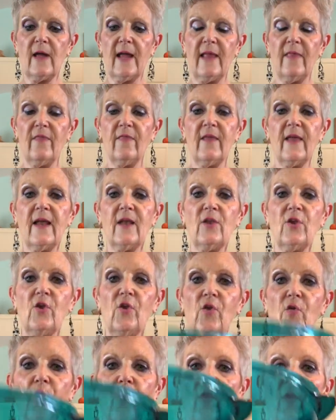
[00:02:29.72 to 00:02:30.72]
and then
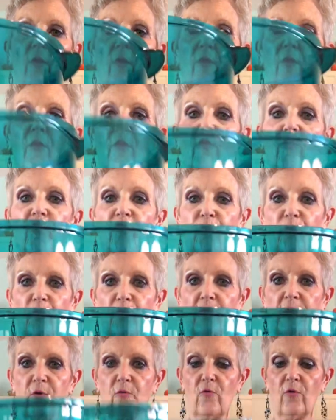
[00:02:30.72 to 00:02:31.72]
your
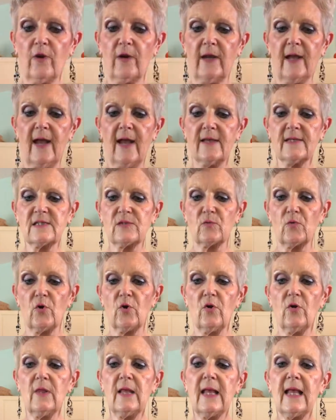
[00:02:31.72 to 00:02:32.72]
3-quart
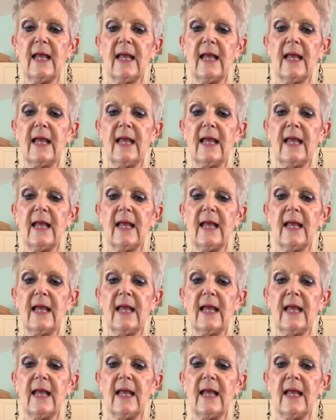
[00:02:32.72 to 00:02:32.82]
casserole.